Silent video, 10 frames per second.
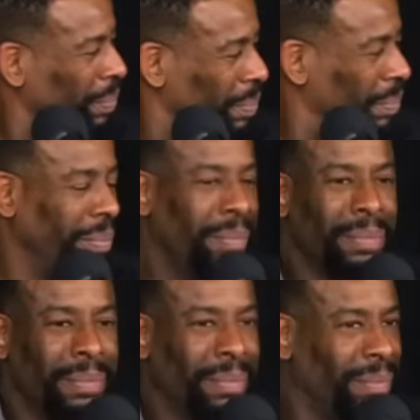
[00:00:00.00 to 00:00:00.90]

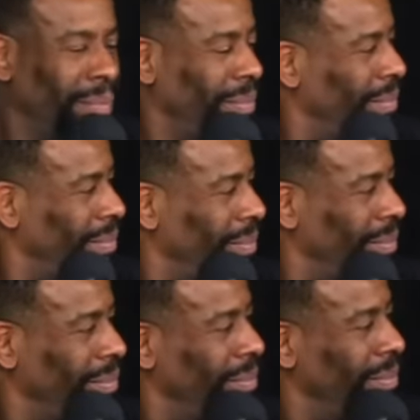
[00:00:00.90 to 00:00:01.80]

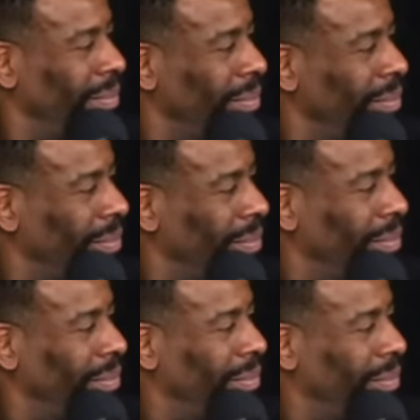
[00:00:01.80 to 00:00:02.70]

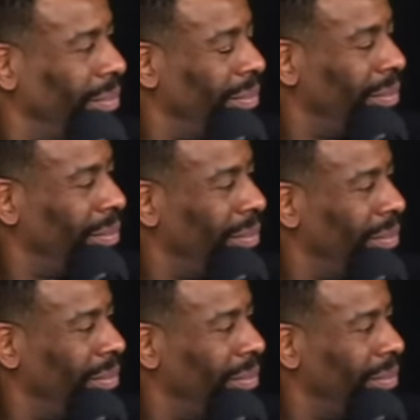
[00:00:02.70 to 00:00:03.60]

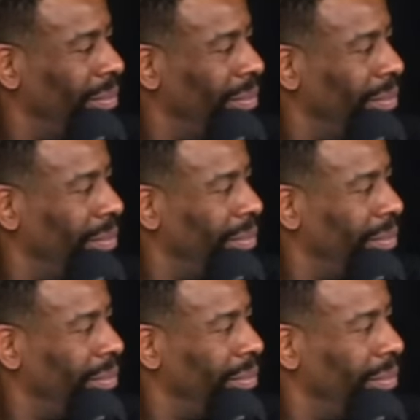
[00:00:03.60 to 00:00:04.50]

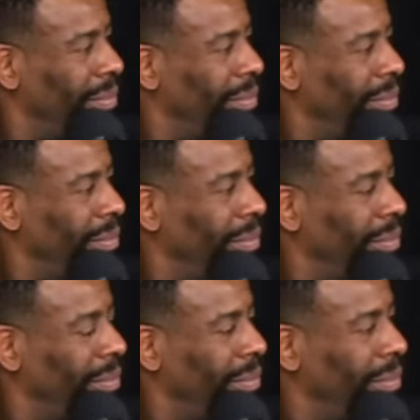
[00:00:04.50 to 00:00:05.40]

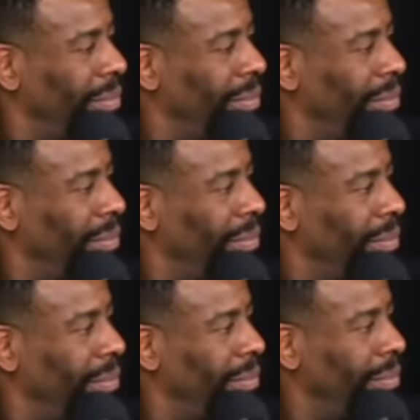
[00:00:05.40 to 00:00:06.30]

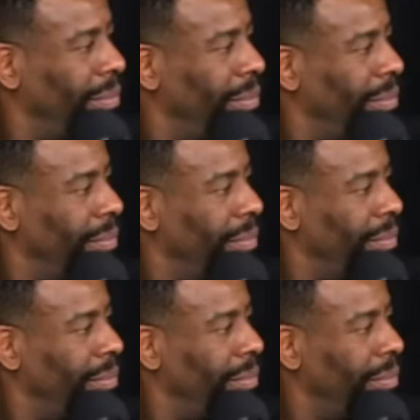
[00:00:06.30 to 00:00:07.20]

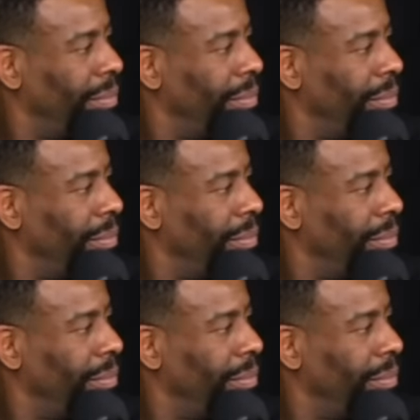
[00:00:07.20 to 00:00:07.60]
The person shown says nothing.